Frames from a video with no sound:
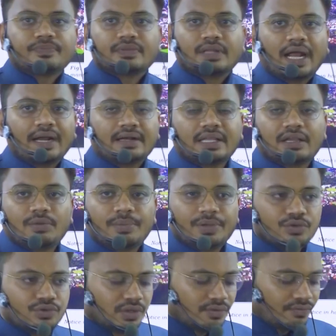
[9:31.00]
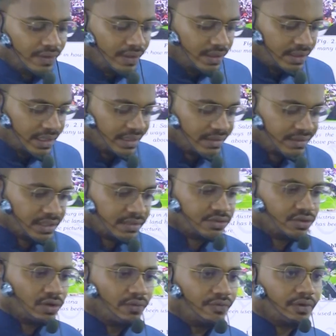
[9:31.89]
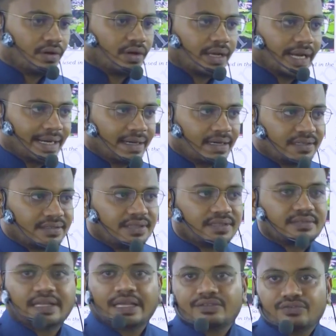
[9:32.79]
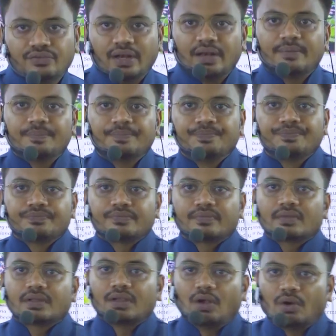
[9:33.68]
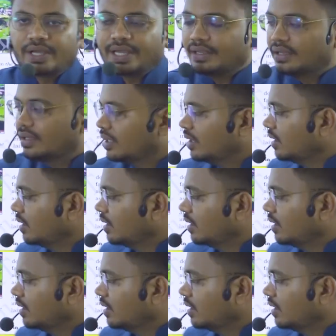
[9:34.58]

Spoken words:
and they will be using for construction of industries as well. Okay,